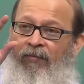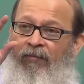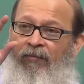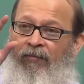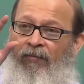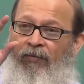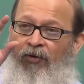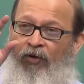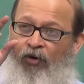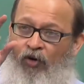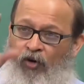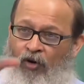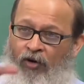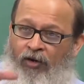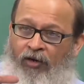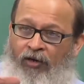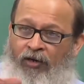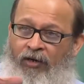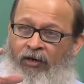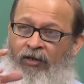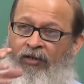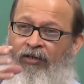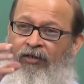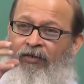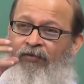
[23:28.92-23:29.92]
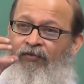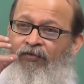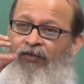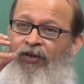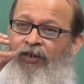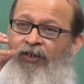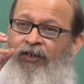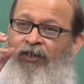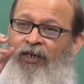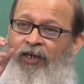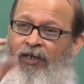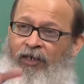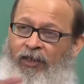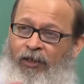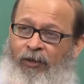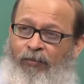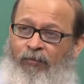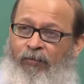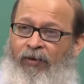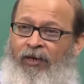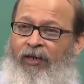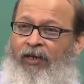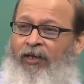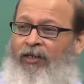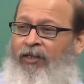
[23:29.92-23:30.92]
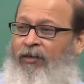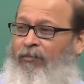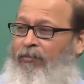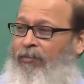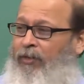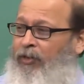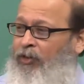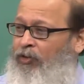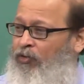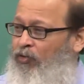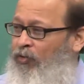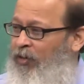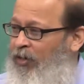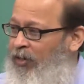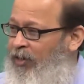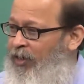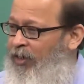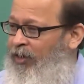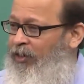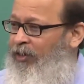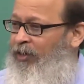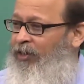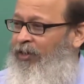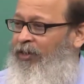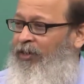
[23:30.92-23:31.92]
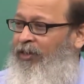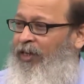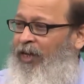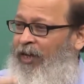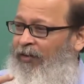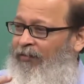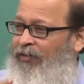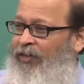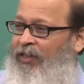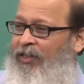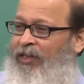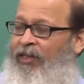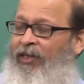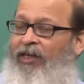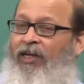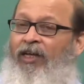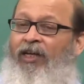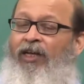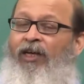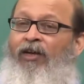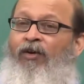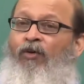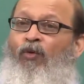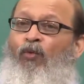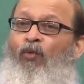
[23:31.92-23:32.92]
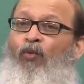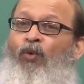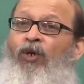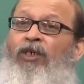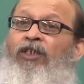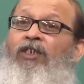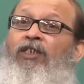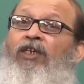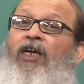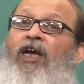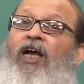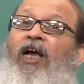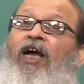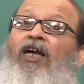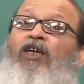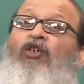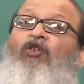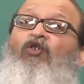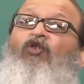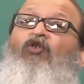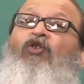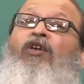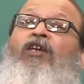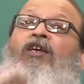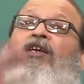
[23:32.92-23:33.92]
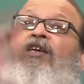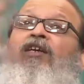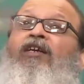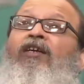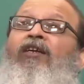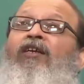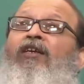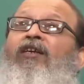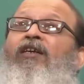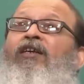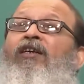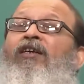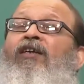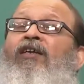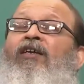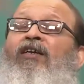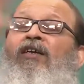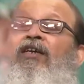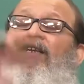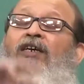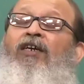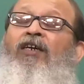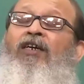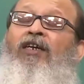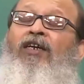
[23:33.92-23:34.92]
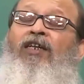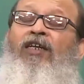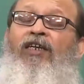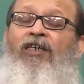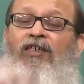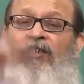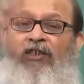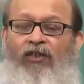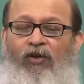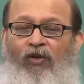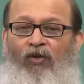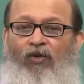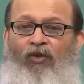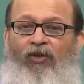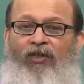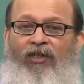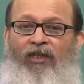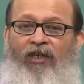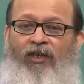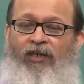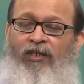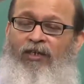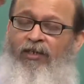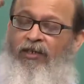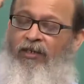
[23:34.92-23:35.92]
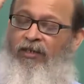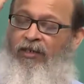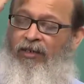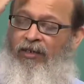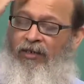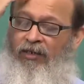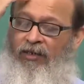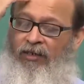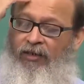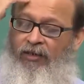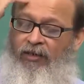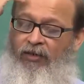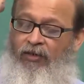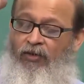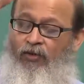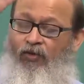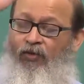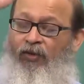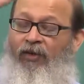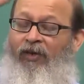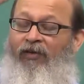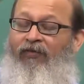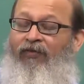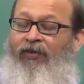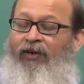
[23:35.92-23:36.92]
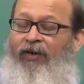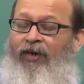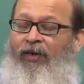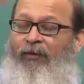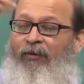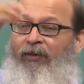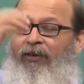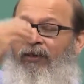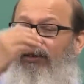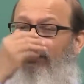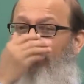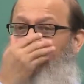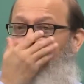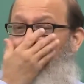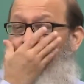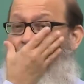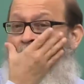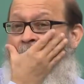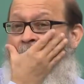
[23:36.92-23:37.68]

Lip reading: look, the facial display, the muscular tension, everything, which actually takes the whole thing to a different dimension.